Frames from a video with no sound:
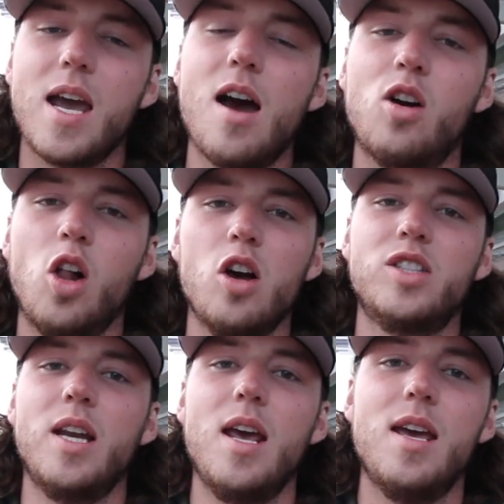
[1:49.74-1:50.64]
like how
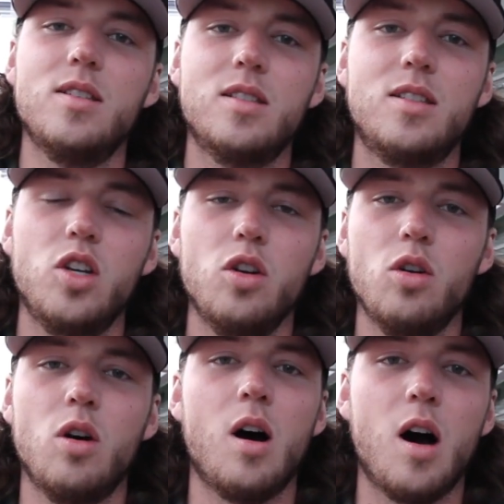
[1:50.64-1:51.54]
close it is
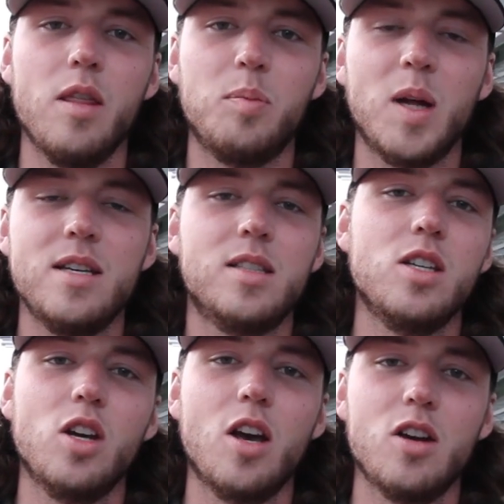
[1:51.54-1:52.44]
to all the
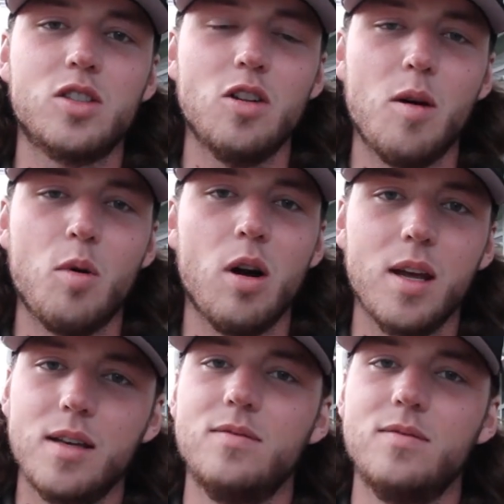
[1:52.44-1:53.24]
places you can go snowboarding.